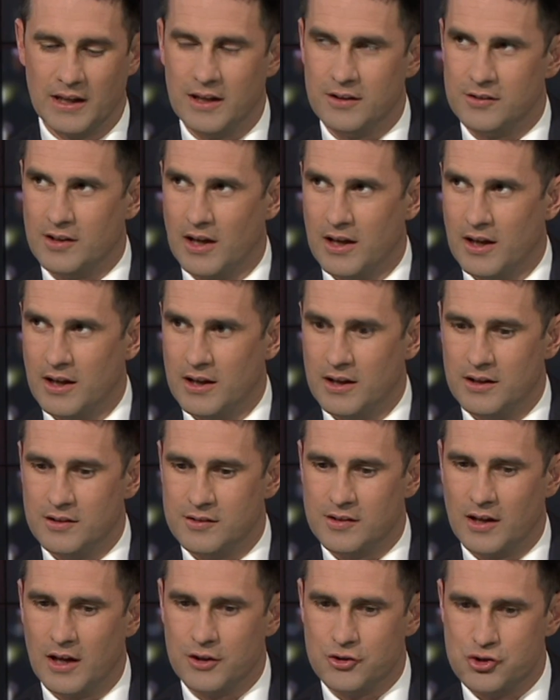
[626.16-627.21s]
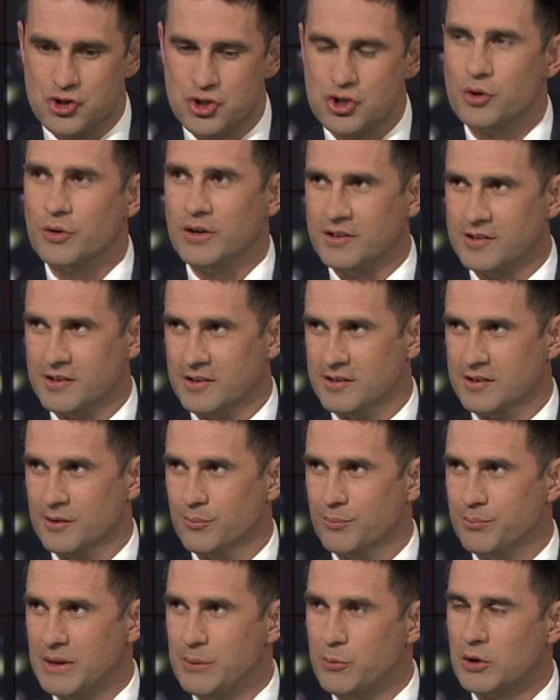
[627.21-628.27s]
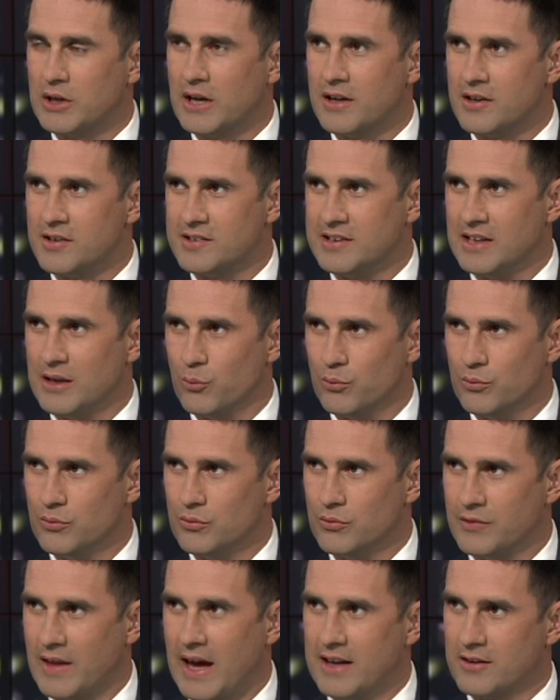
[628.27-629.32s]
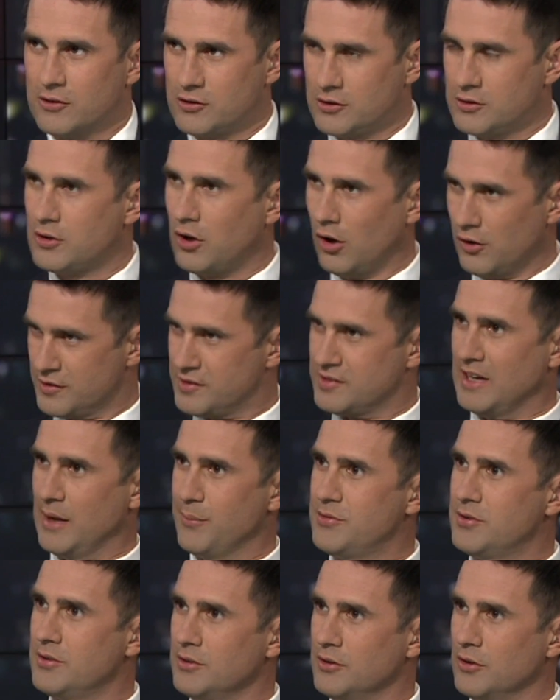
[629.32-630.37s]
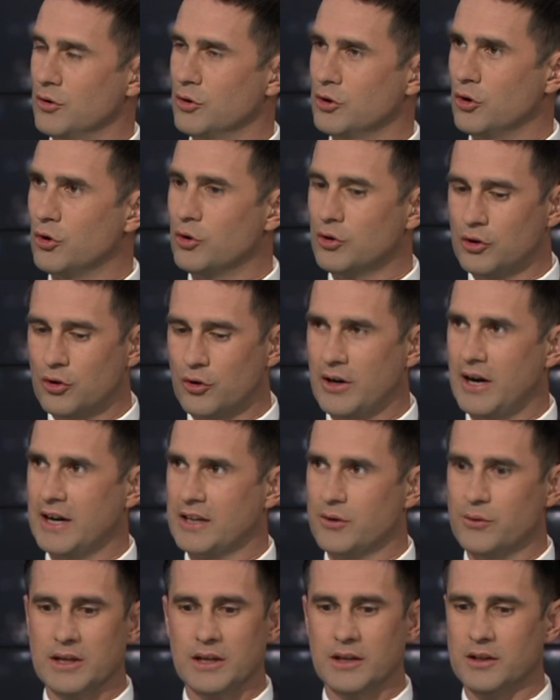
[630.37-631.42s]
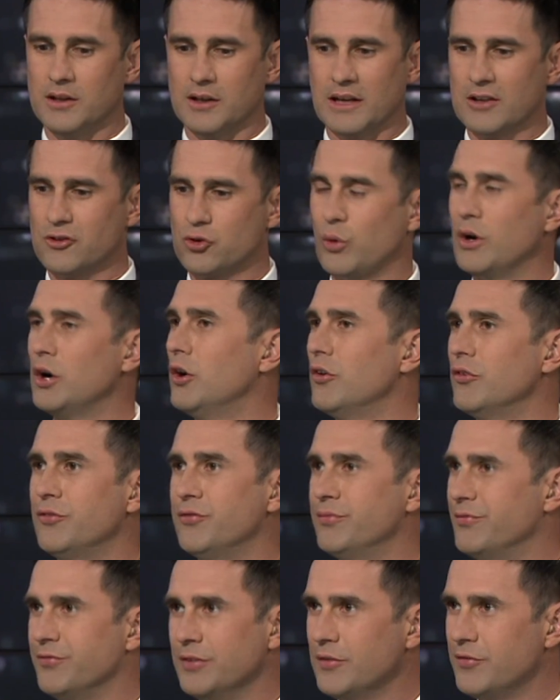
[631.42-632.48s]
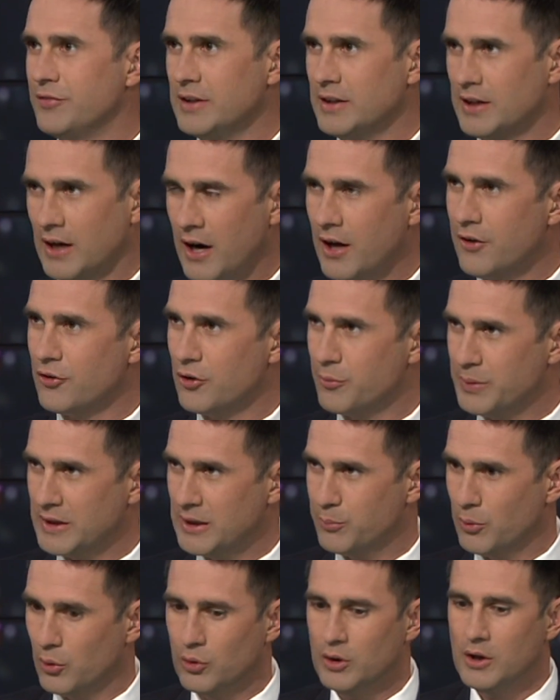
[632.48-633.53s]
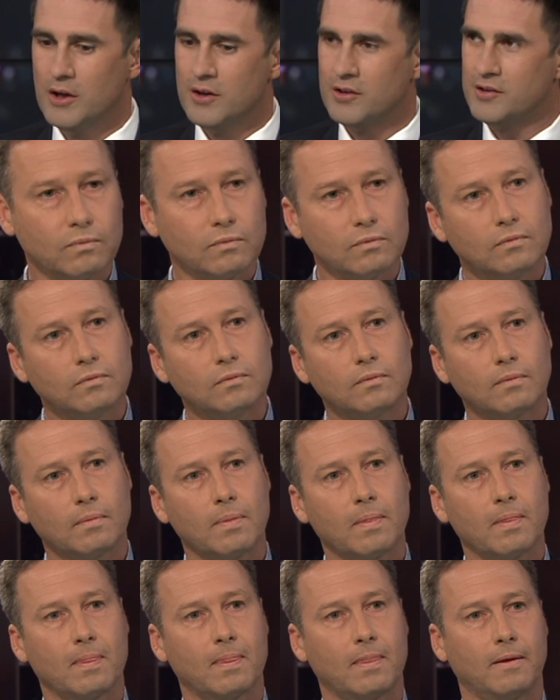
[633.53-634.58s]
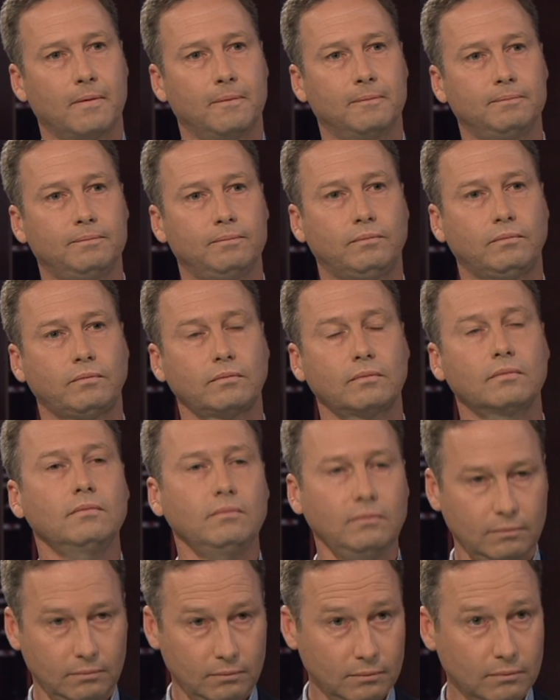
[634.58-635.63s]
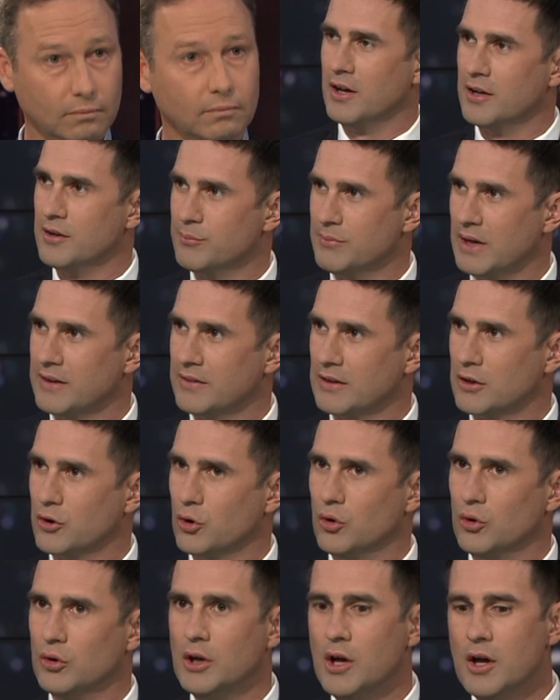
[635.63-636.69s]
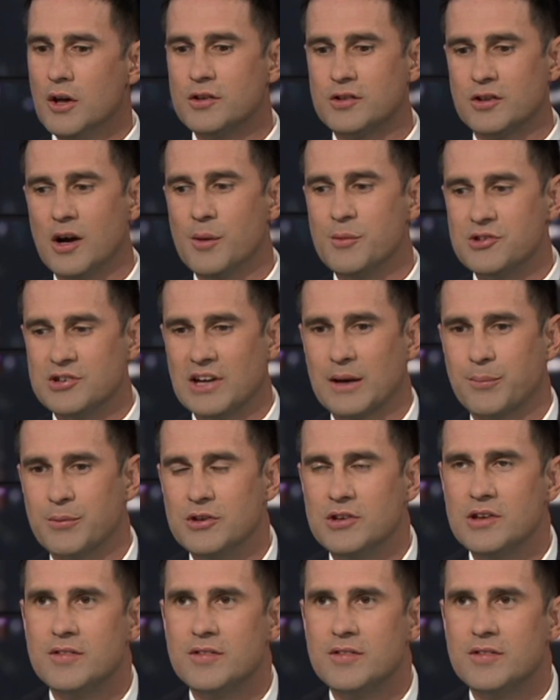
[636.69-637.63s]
is a jury system. People can understand that concept. You're arguing you get 12, 50, 100 people, sit them down, let them hear the arguments of both sides, make the call. Simon Jackman, do you